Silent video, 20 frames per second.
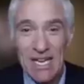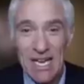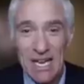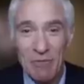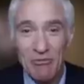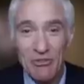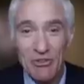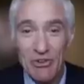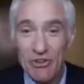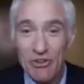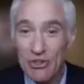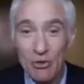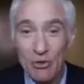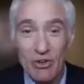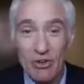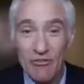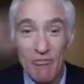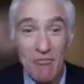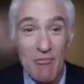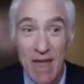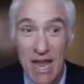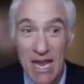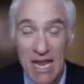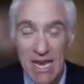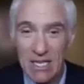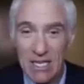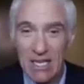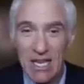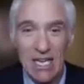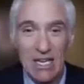And I'm sure you have
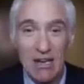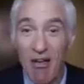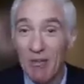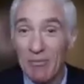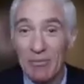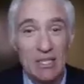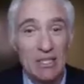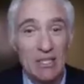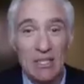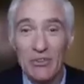made a lot of. I mean,